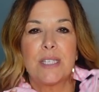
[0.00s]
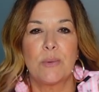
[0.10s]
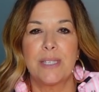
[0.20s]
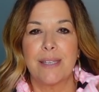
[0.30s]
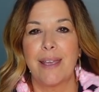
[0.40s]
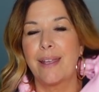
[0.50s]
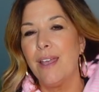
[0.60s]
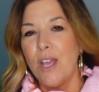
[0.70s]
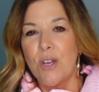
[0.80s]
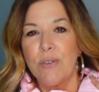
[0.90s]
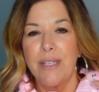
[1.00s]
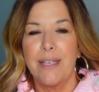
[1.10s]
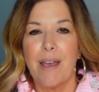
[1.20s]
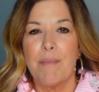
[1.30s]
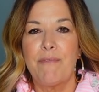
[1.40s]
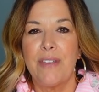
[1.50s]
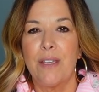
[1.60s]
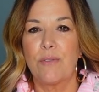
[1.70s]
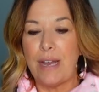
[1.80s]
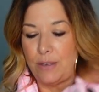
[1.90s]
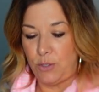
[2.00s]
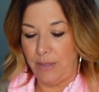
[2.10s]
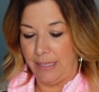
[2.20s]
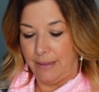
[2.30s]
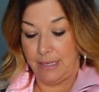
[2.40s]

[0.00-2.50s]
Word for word: so it's like really comfy around you like